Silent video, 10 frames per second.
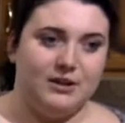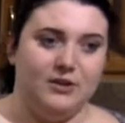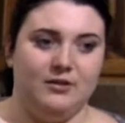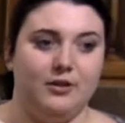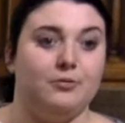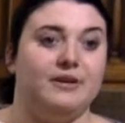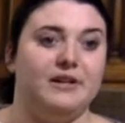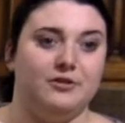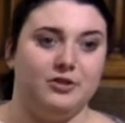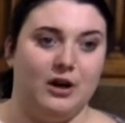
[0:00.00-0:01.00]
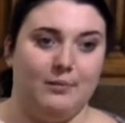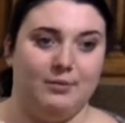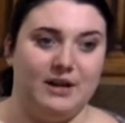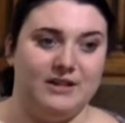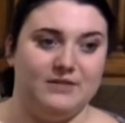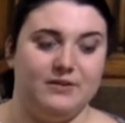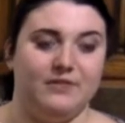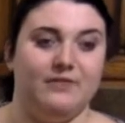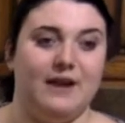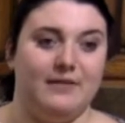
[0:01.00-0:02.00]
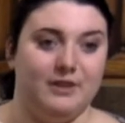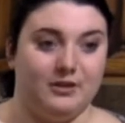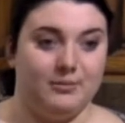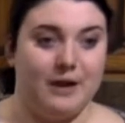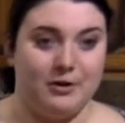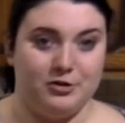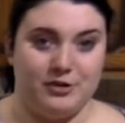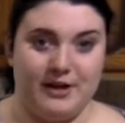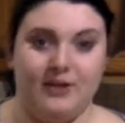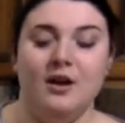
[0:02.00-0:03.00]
the 3 years comprehensive and 5-year powertrain.